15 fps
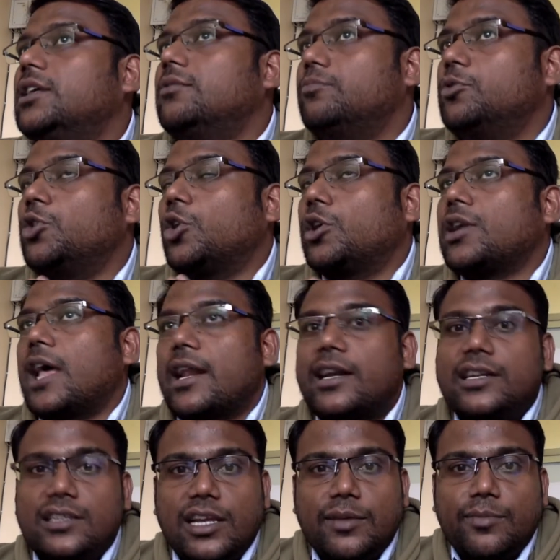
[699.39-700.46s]
your target
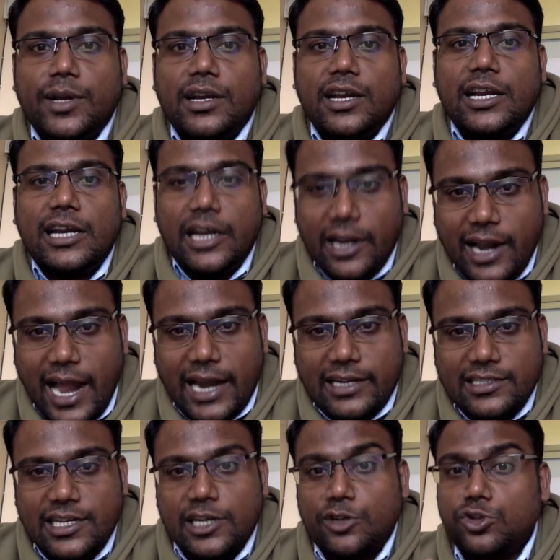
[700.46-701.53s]
segment interacts,
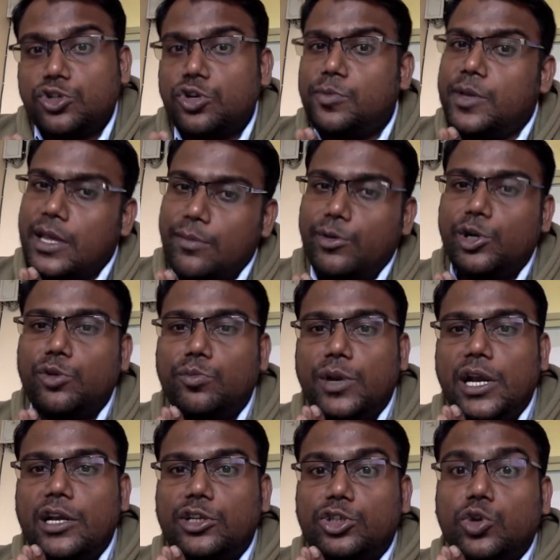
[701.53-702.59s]
and you should be able
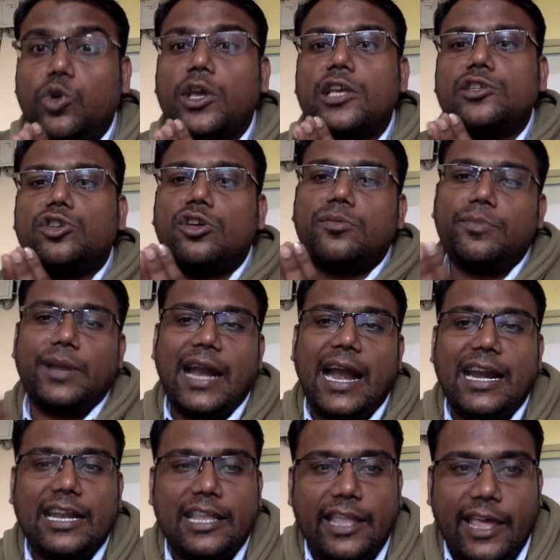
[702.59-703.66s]
to showcase your
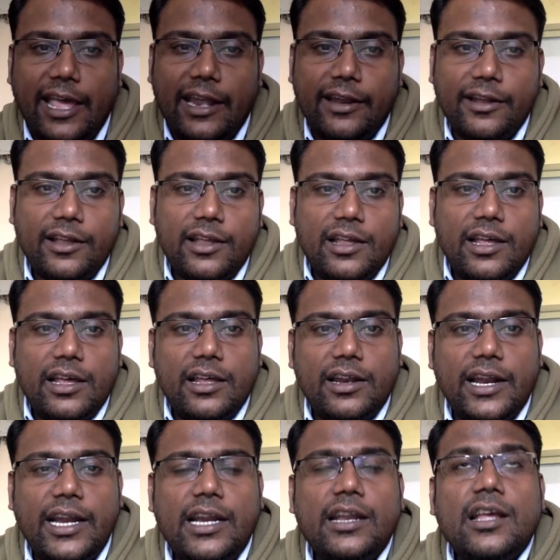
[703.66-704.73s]
brand there,
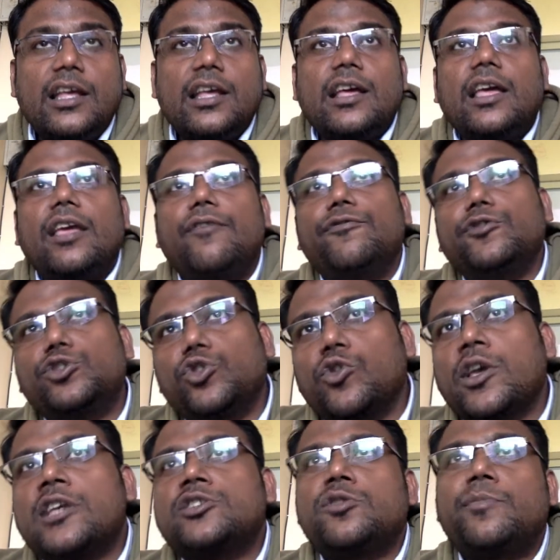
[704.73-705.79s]
right? If you
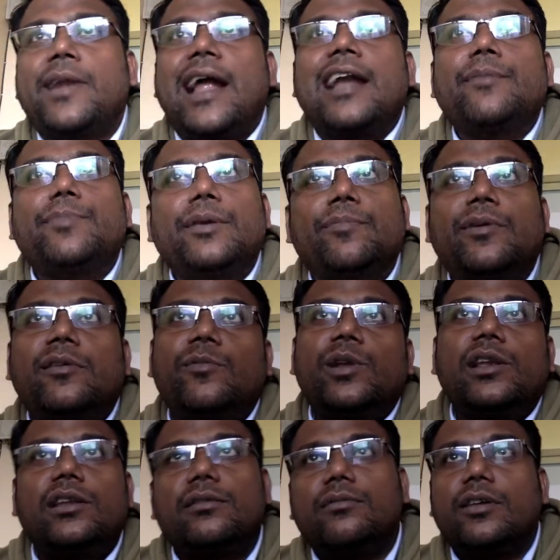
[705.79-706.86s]
showcase your brand, people will
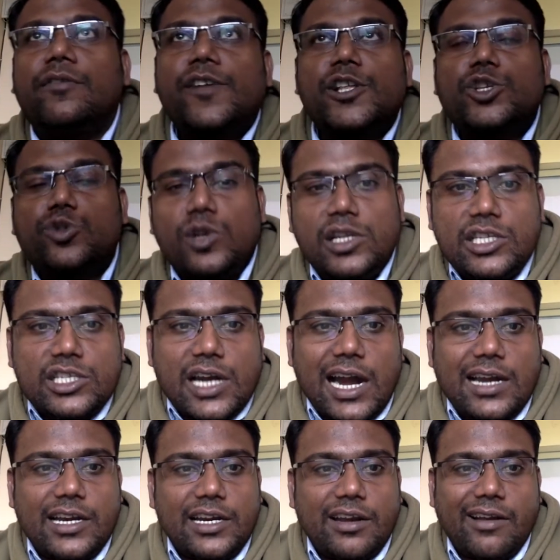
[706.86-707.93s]
eventually
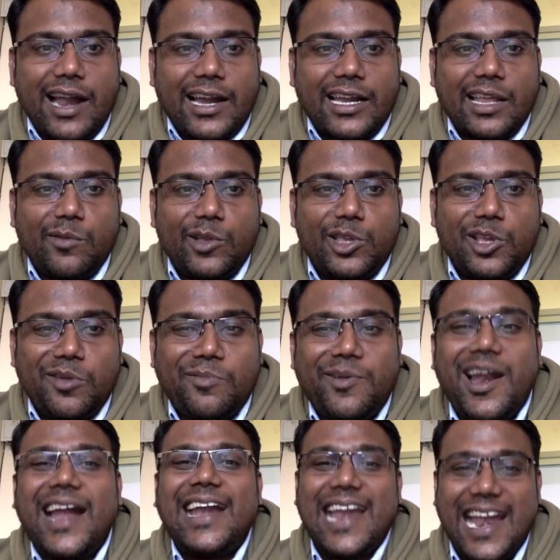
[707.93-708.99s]
start interacting with your
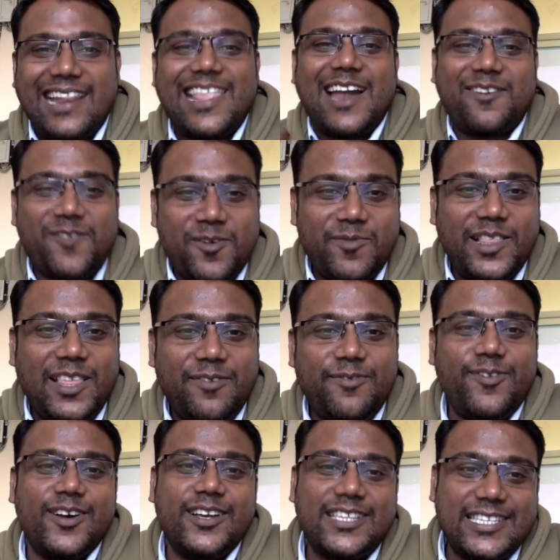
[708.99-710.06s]
brand, and that would be the
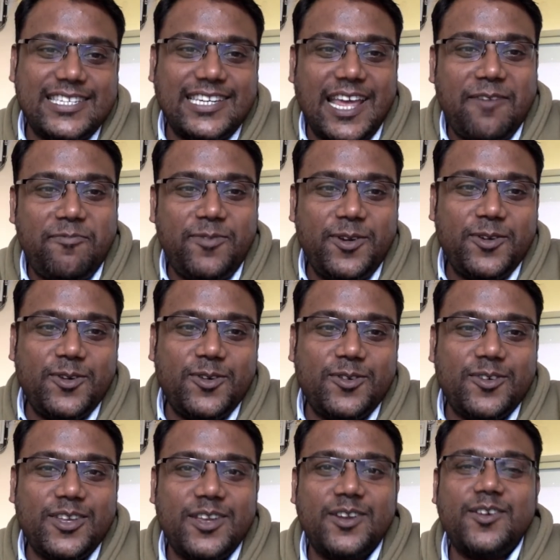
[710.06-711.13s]
first step to
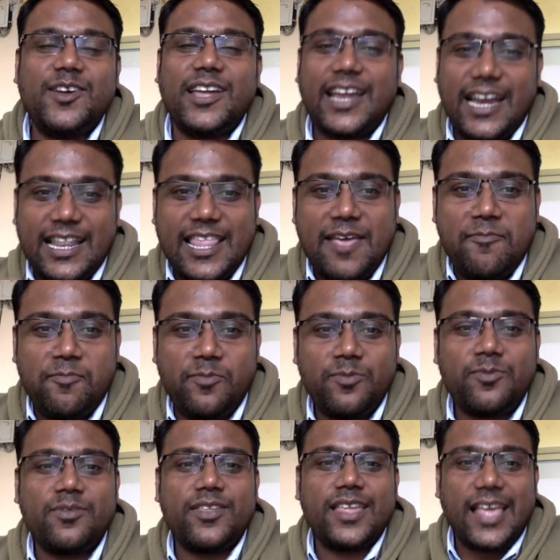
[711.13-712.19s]
get them
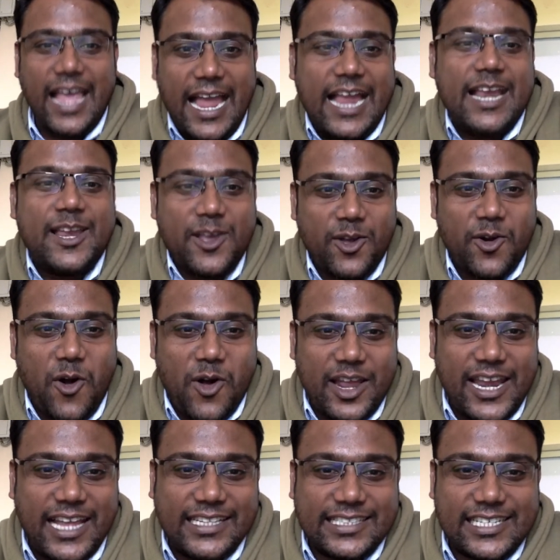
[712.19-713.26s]
in your
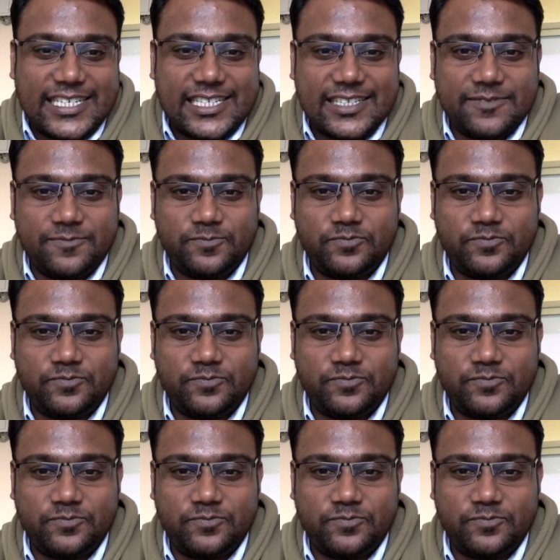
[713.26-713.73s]
organization,